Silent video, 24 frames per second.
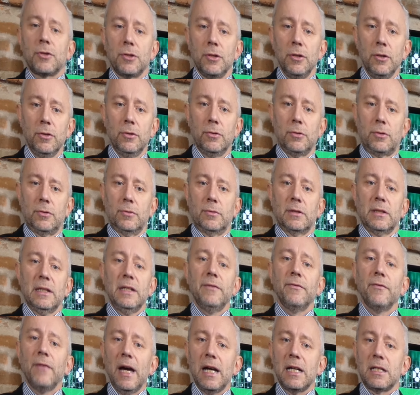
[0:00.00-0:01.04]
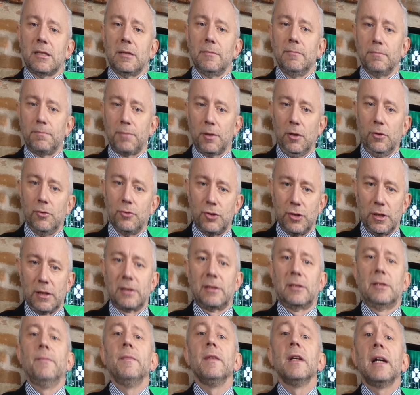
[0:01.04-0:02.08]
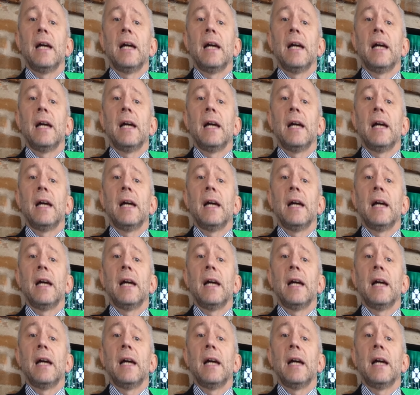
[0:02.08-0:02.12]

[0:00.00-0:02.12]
you to reinvest in projects,